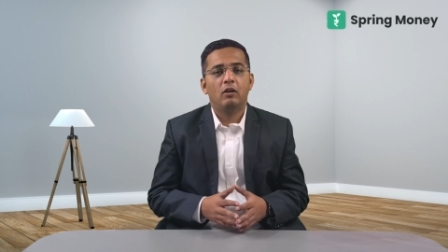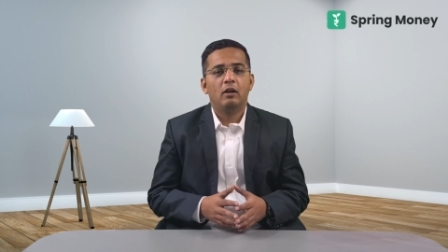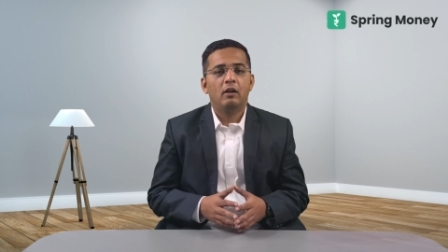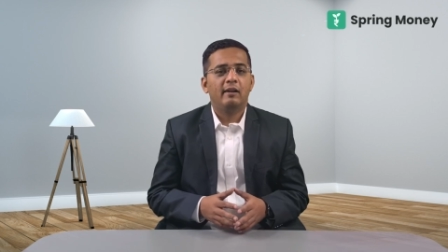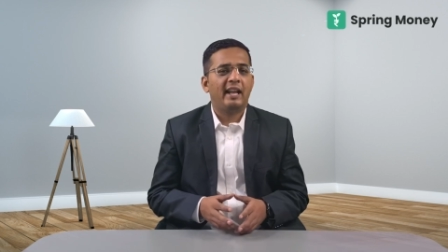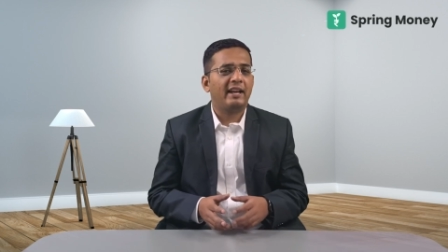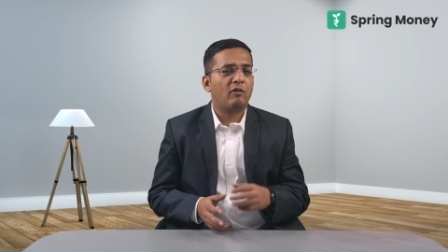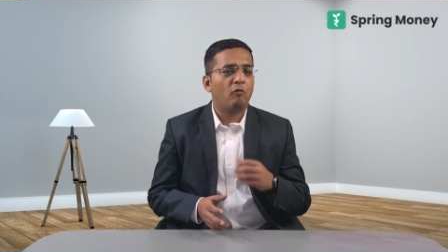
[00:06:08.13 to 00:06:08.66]

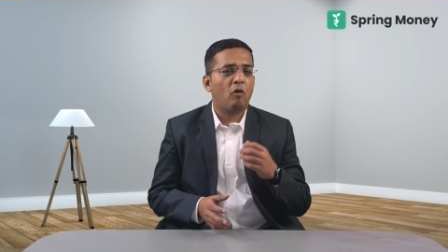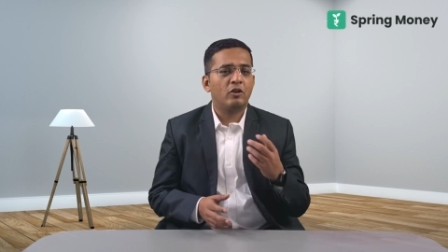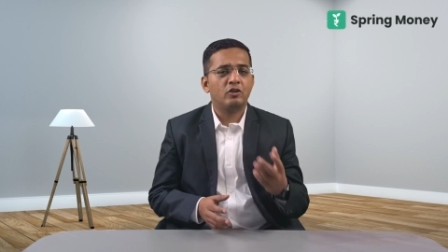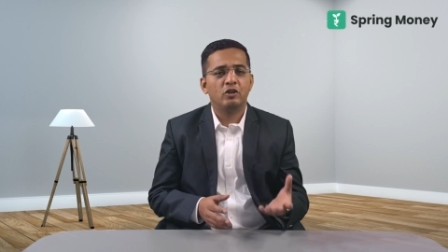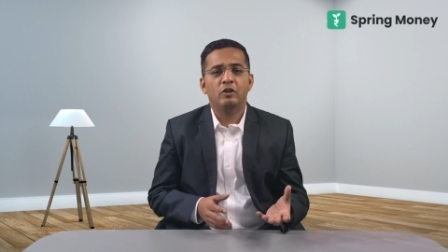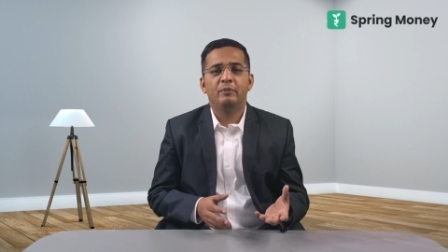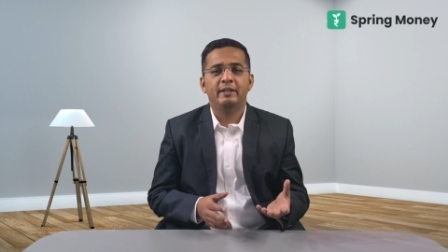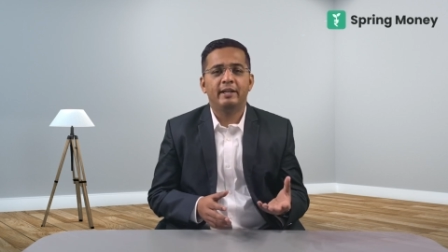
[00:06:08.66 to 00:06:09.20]
like what should
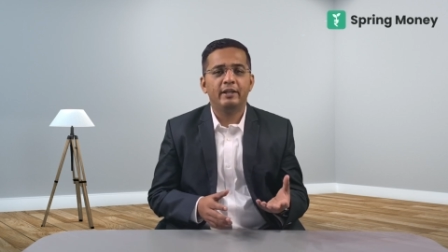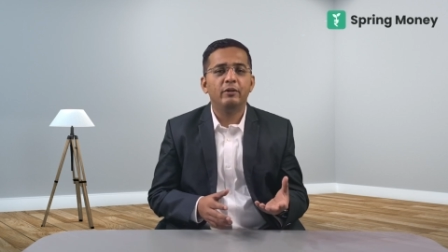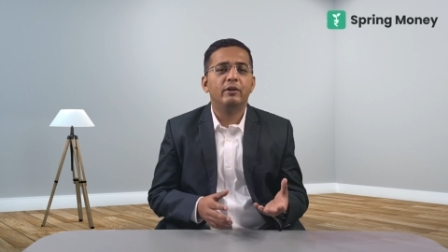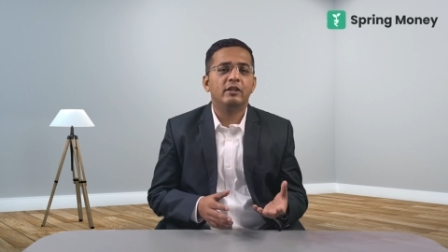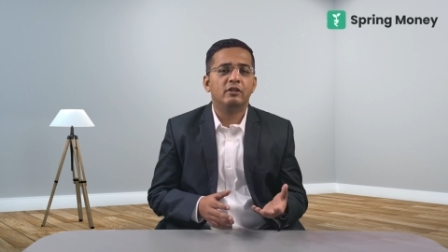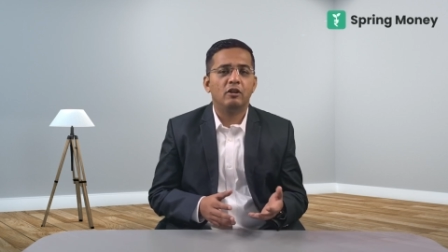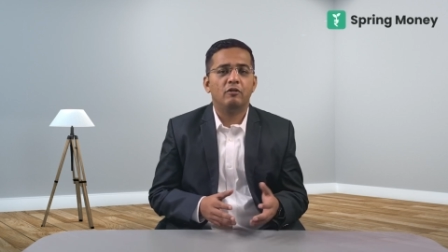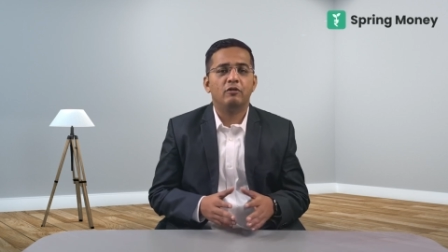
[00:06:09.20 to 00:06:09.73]
be the duration
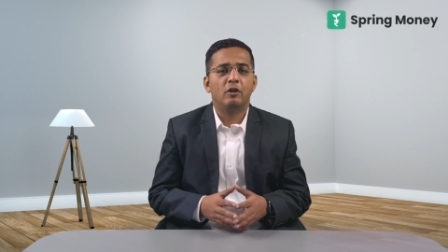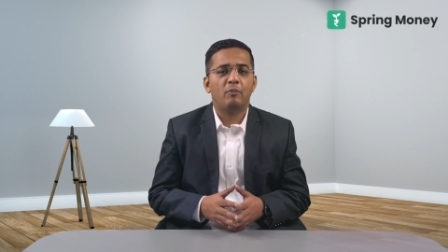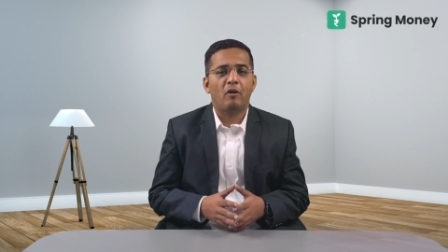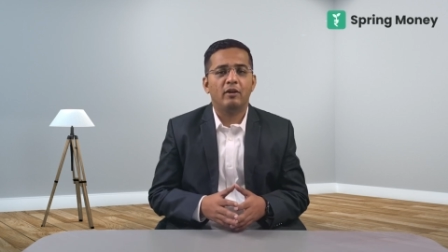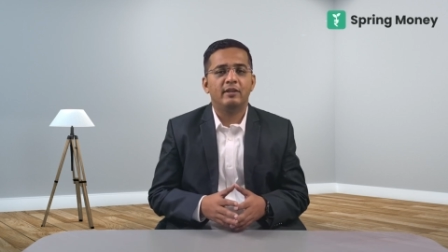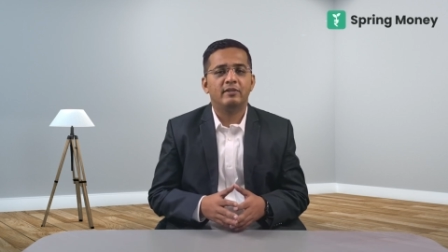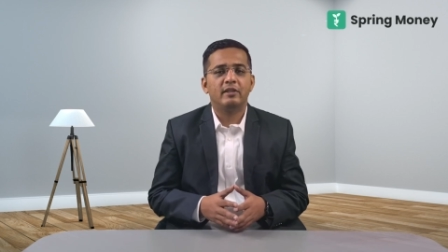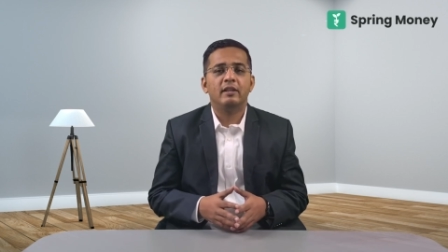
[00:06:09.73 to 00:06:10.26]
of your
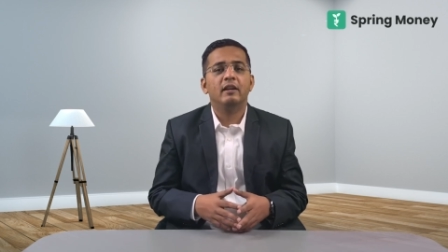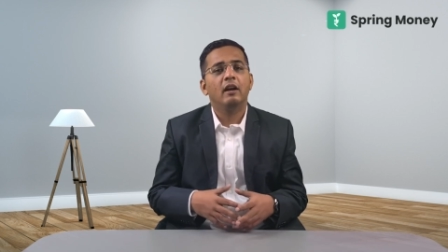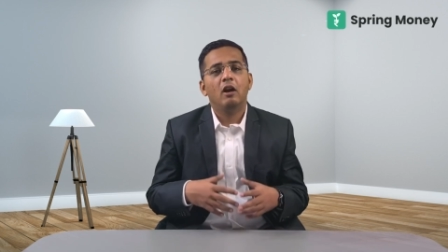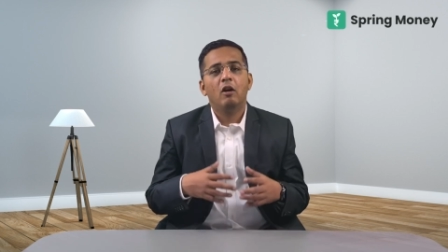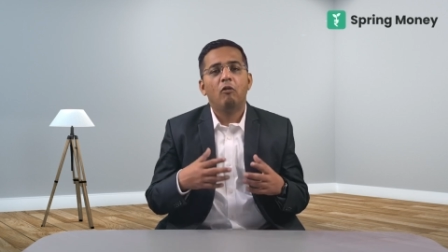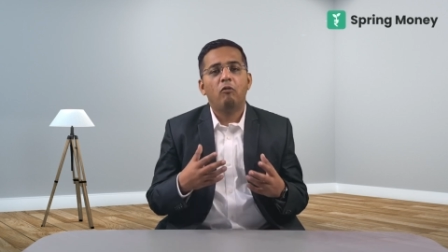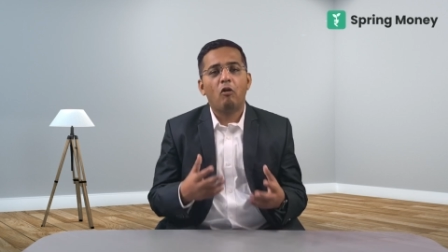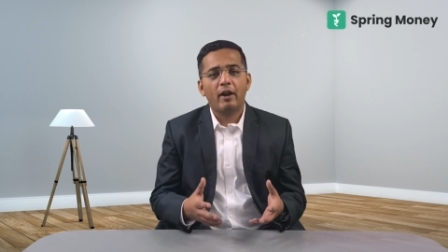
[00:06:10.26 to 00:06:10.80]
policy,
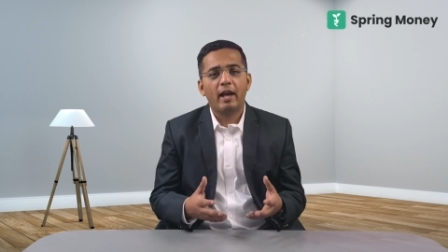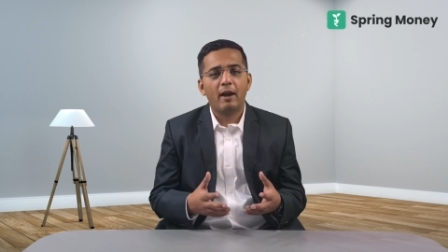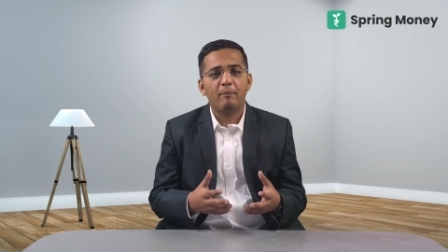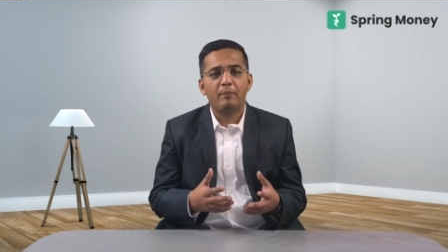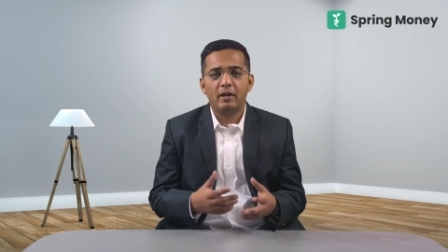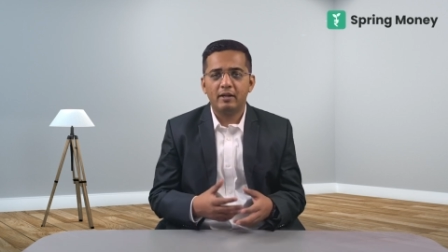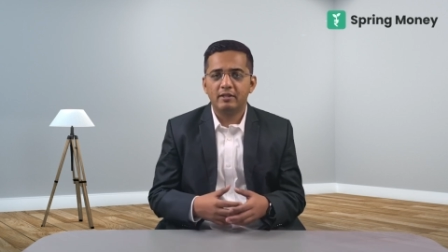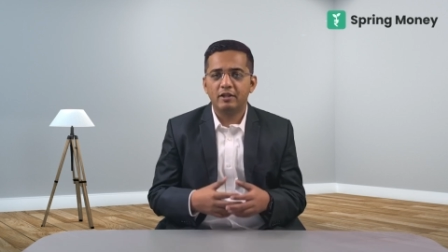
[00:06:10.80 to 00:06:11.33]
what
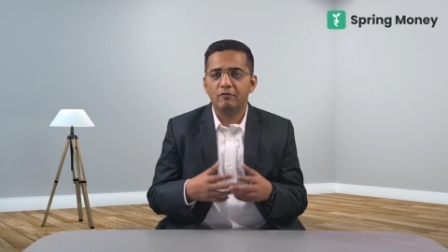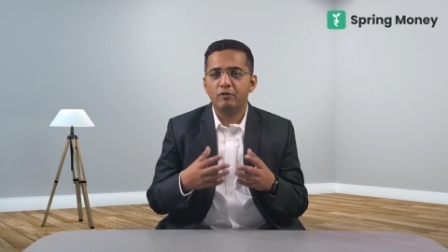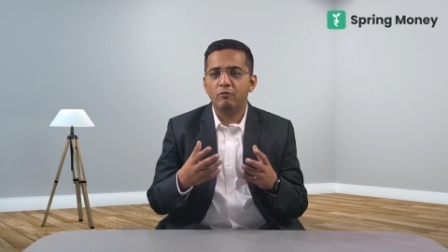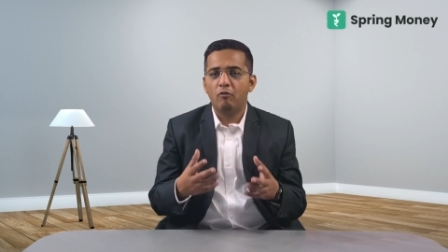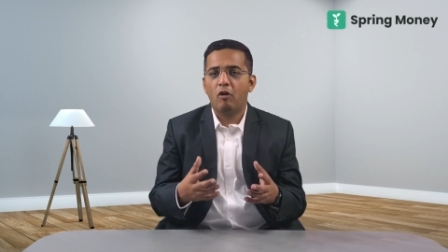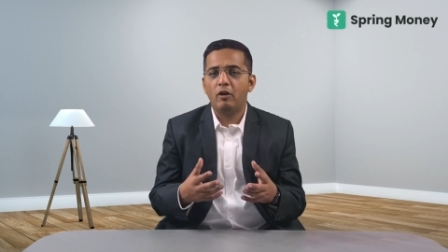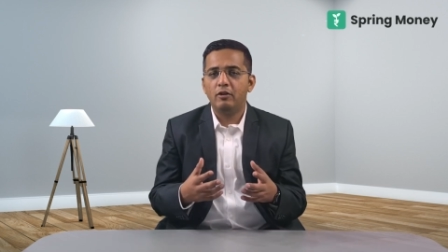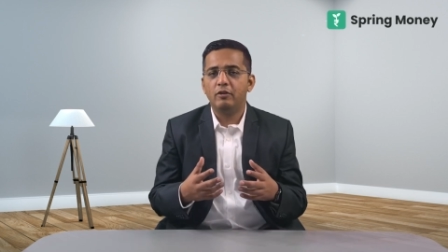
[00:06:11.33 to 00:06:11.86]
happens if you
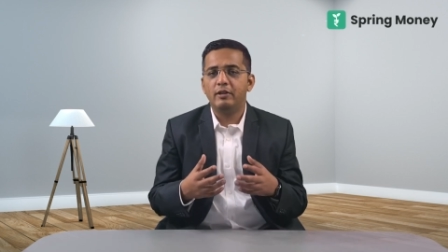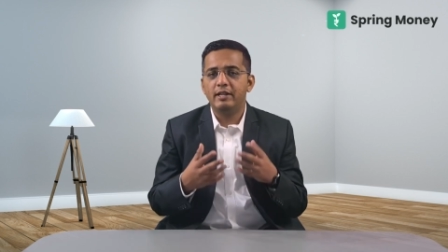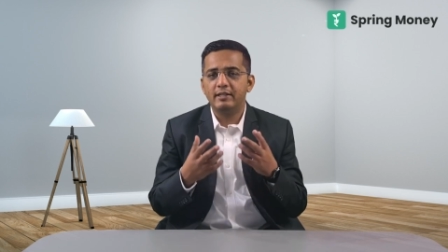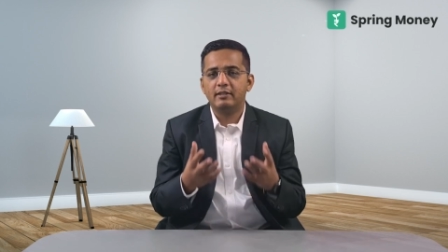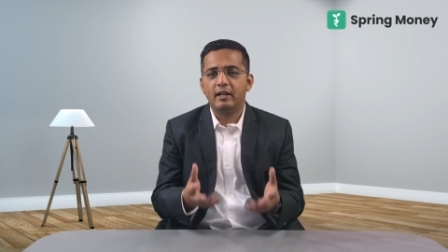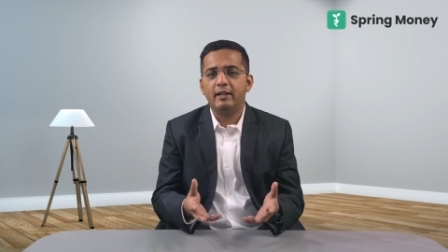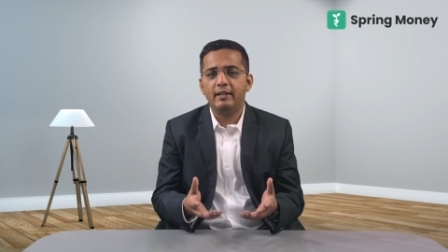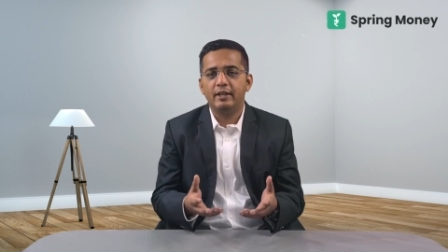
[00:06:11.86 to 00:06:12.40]
want to
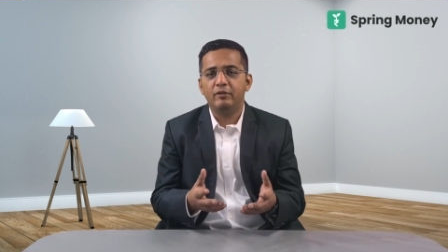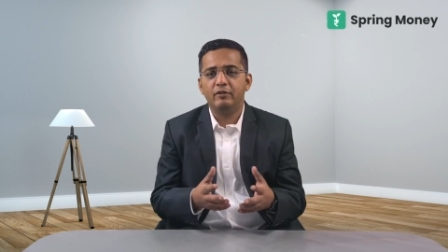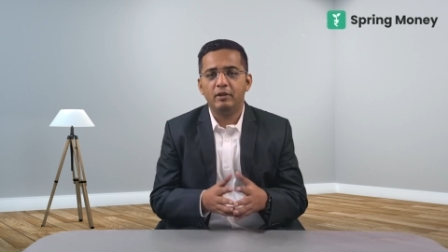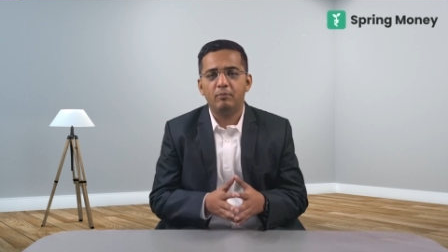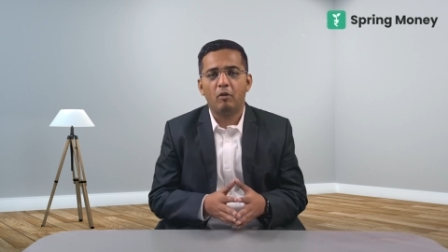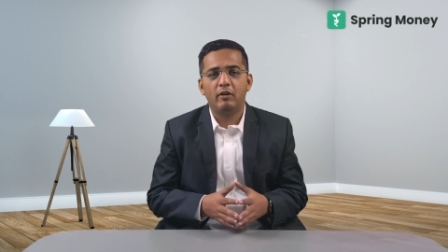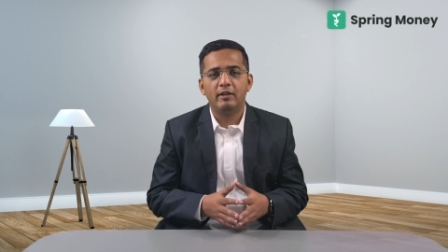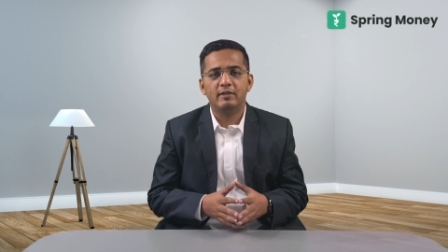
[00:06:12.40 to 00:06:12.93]
discontinue the
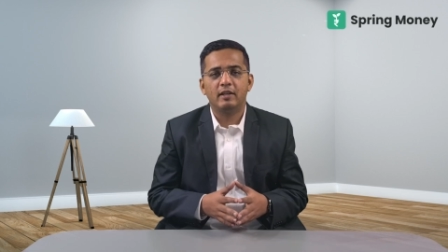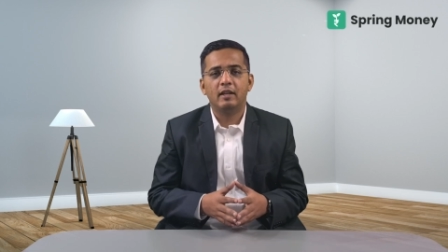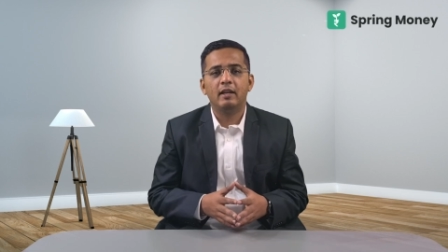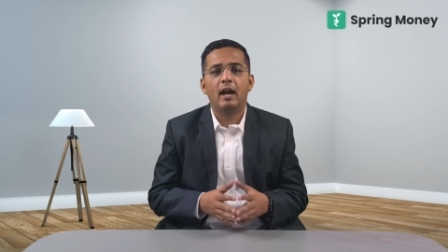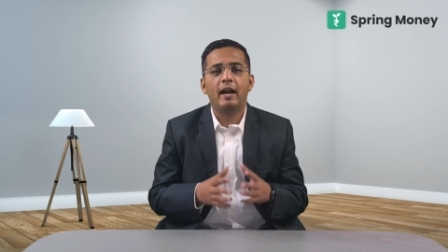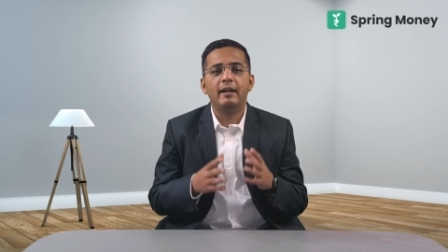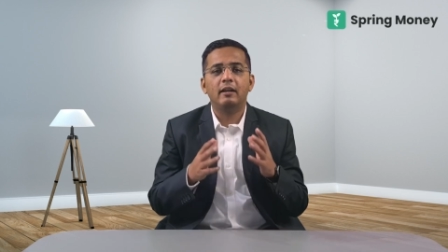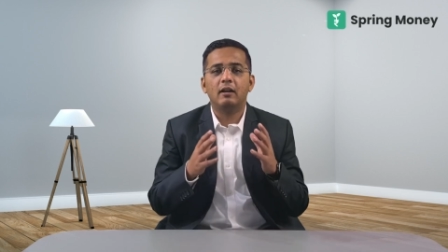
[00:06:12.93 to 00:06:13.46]
policy,
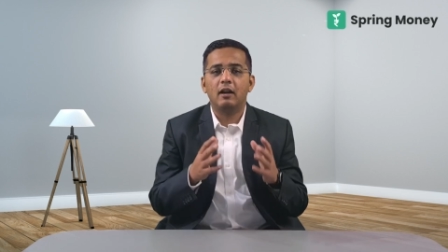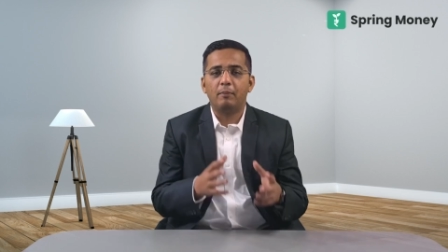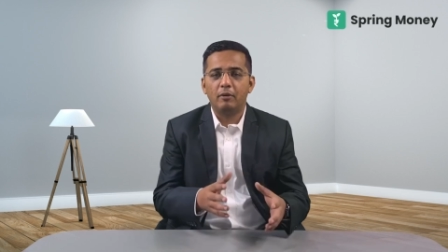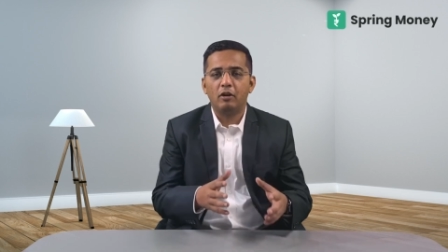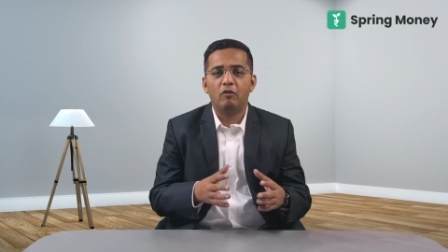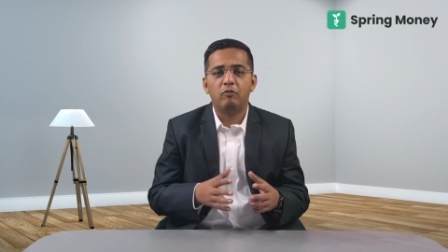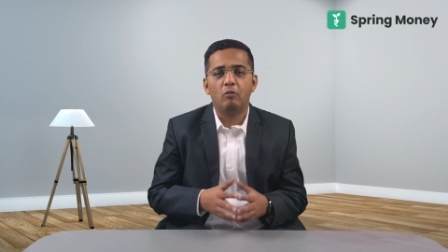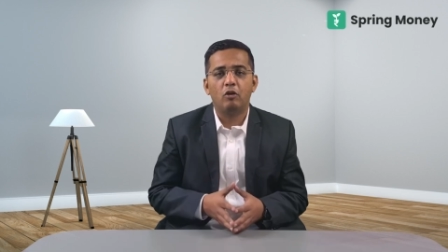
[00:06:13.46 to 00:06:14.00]
and a couple
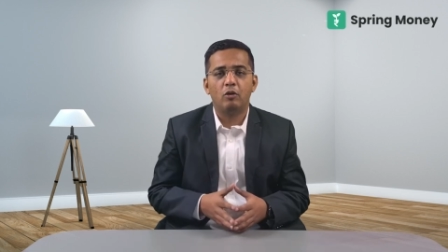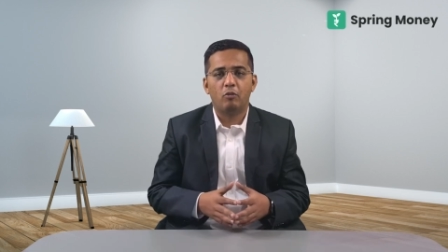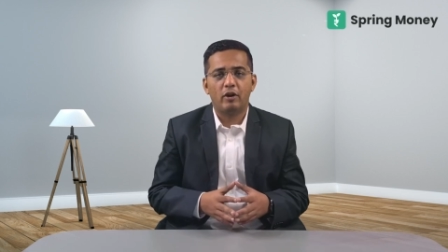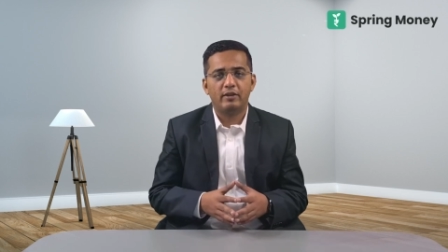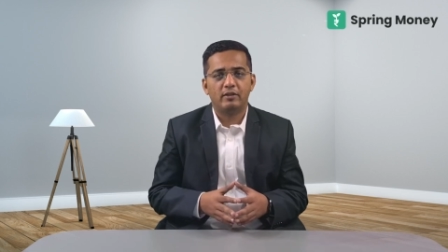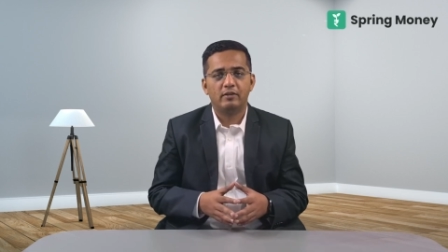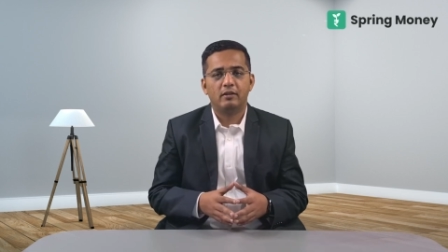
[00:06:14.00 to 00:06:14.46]
of more points.